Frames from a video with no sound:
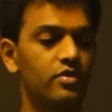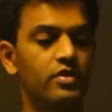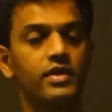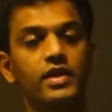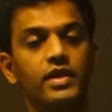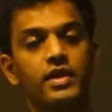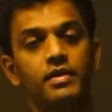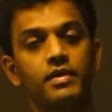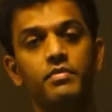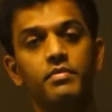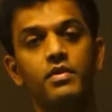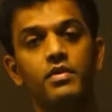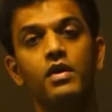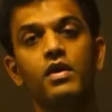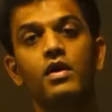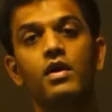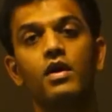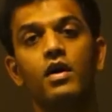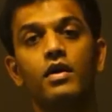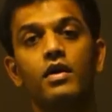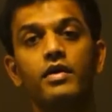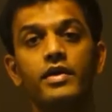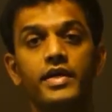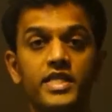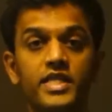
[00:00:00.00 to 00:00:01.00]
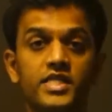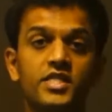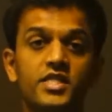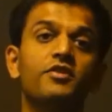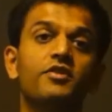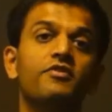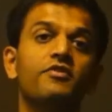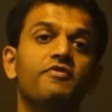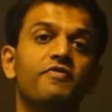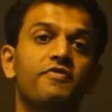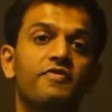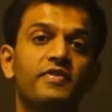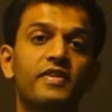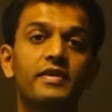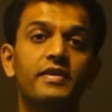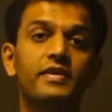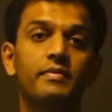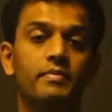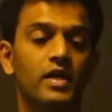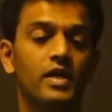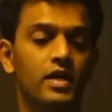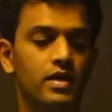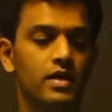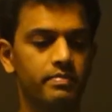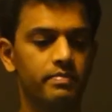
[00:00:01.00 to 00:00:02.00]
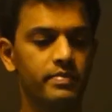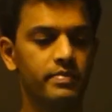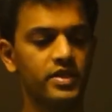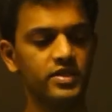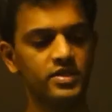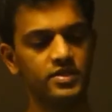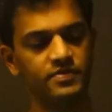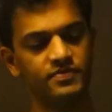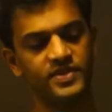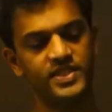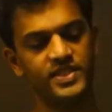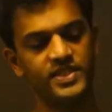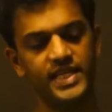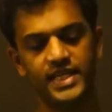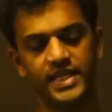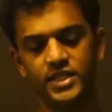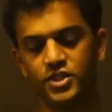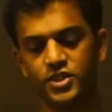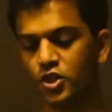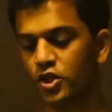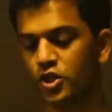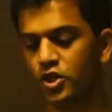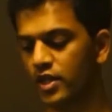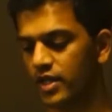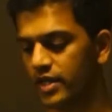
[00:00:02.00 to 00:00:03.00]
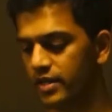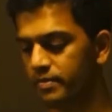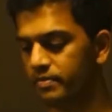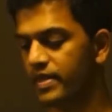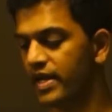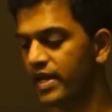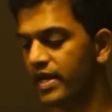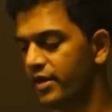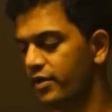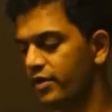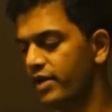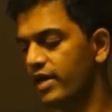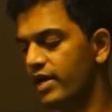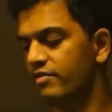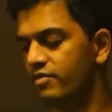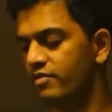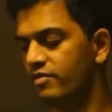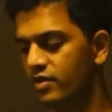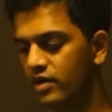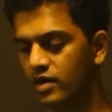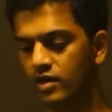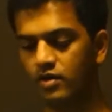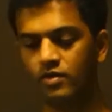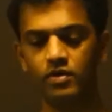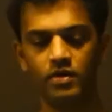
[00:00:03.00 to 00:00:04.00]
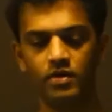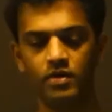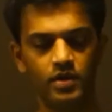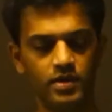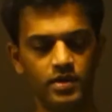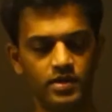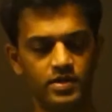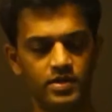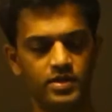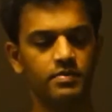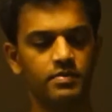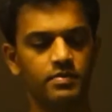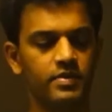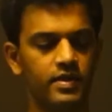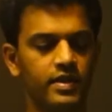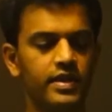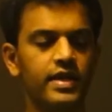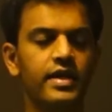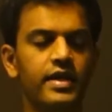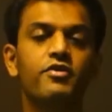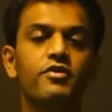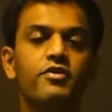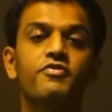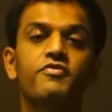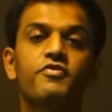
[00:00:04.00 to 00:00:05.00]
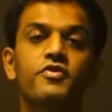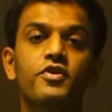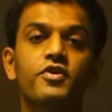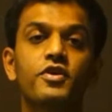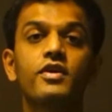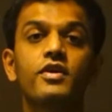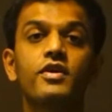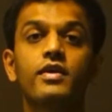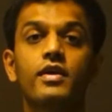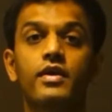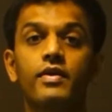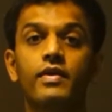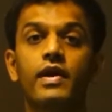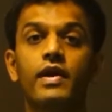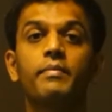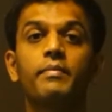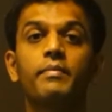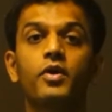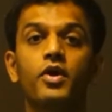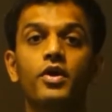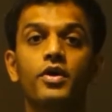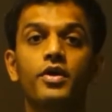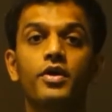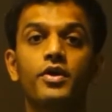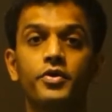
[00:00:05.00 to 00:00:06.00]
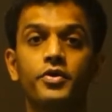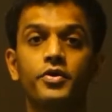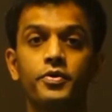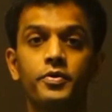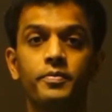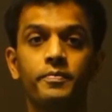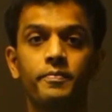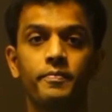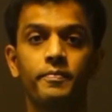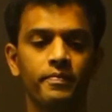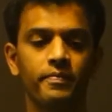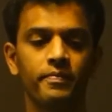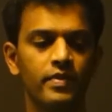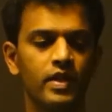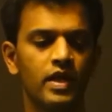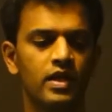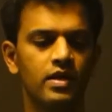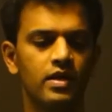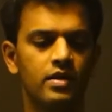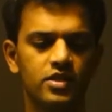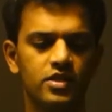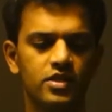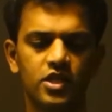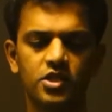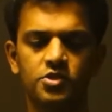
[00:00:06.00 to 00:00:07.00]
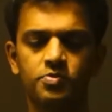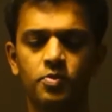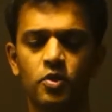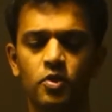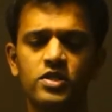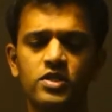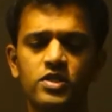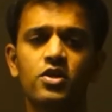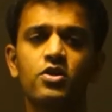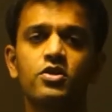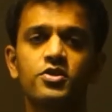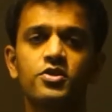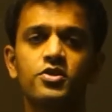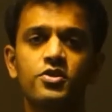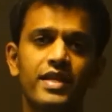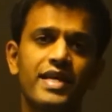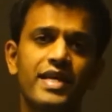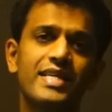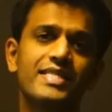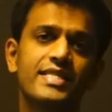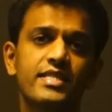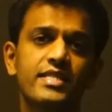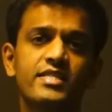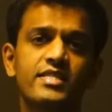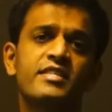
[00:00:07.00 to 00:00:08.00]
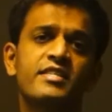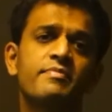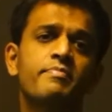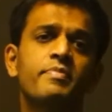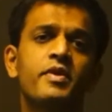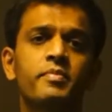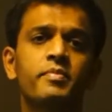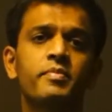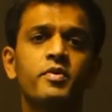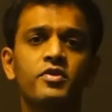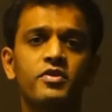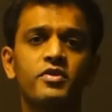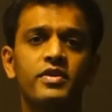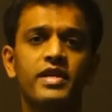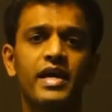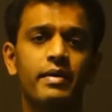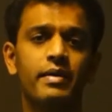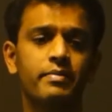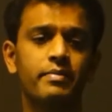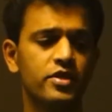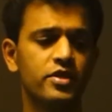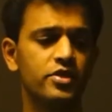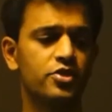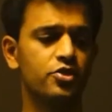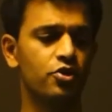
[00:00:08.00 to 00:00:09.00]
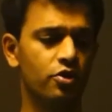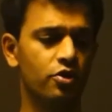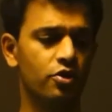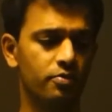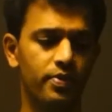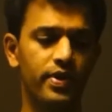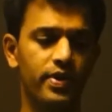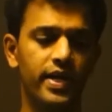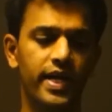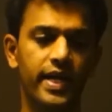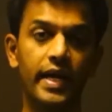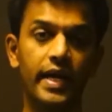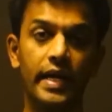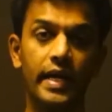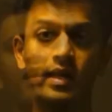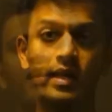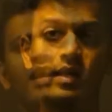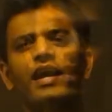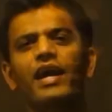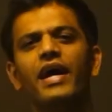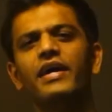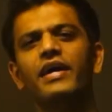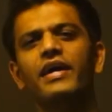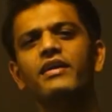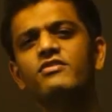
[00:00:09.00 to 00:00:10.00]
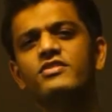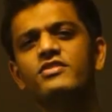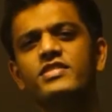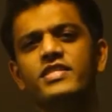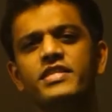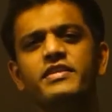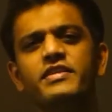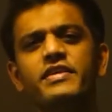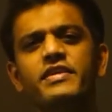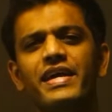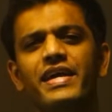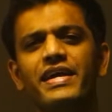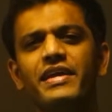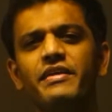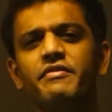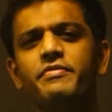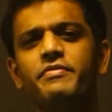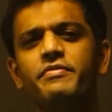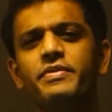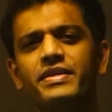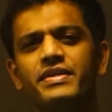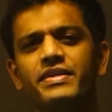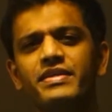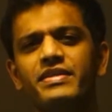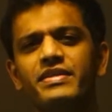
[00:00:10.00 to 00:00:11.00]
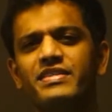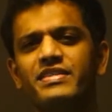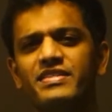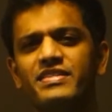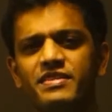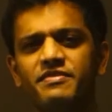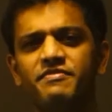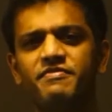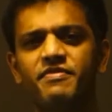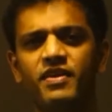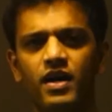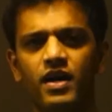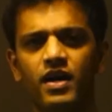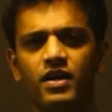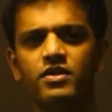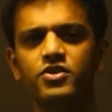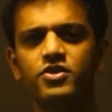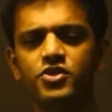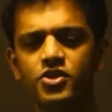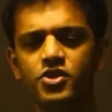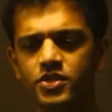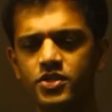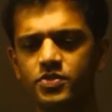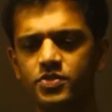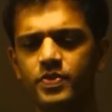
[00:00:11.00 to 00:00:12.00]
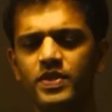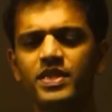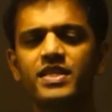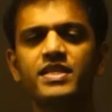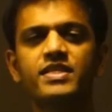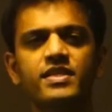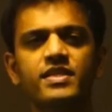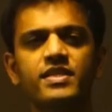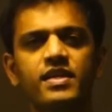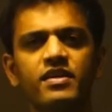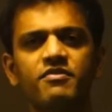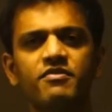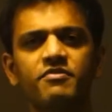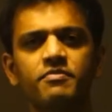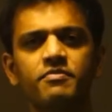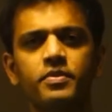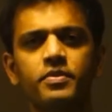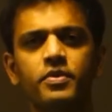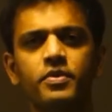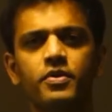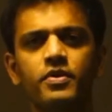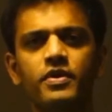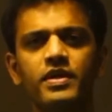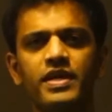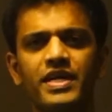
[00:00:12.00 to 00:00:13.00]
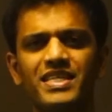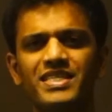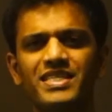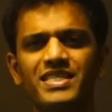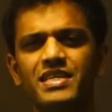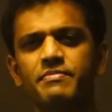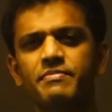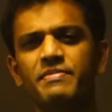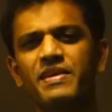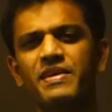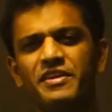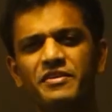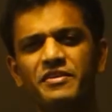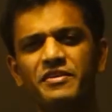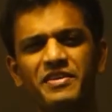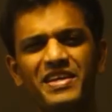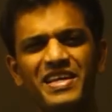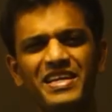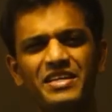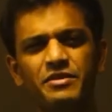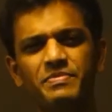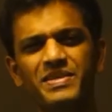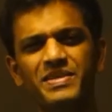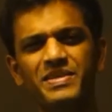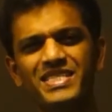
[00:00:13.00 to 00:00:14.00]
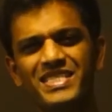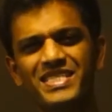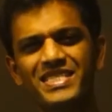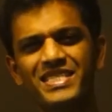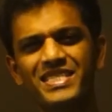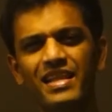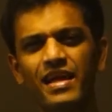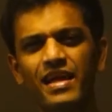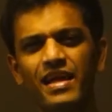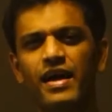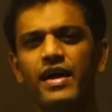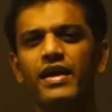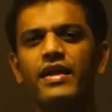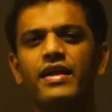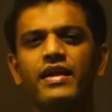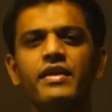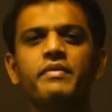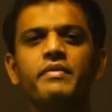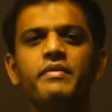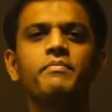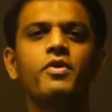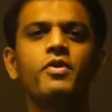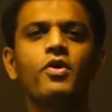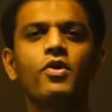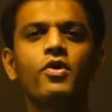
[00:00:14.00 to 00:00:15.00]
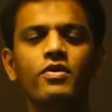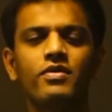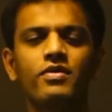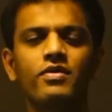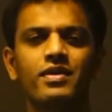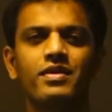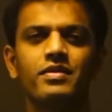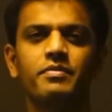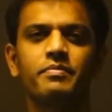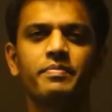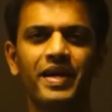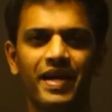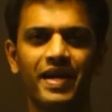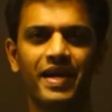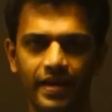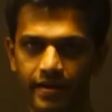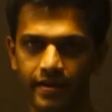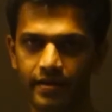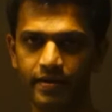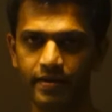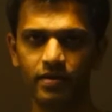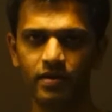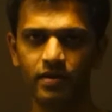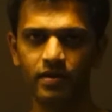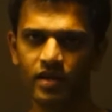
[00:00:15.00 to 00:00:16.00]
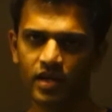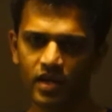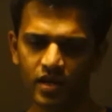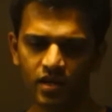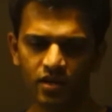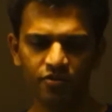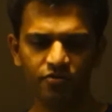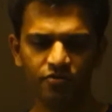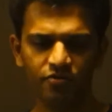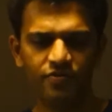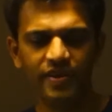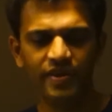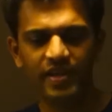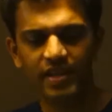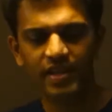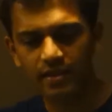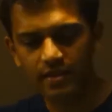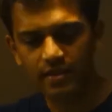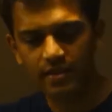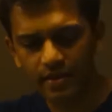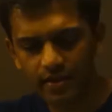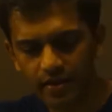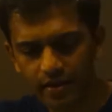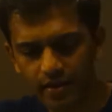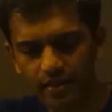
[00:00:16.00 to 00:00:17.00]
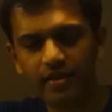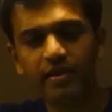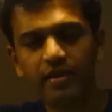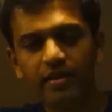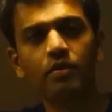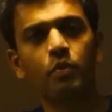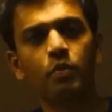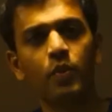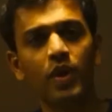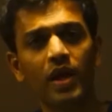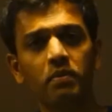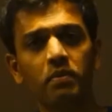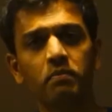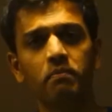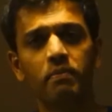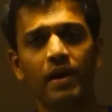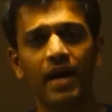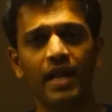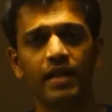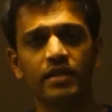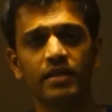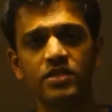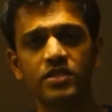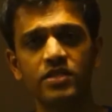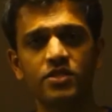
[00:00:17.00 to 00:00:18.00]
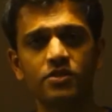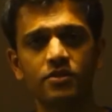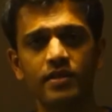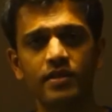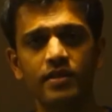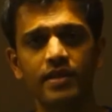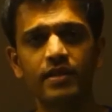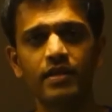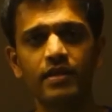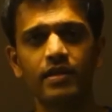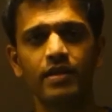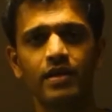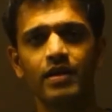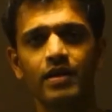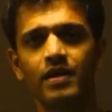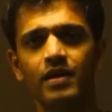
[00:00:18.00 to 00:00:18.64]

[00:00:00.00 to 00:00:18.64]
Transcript: on them are easier to flip because of this extra lid that you have around, something that your foot can grab onto. Such boards are also less susceptible to damage or breaking. I don't see any real disadvantages with this kind of board, except that you need to be slightly more than a beginner to feel a little well balanced on it.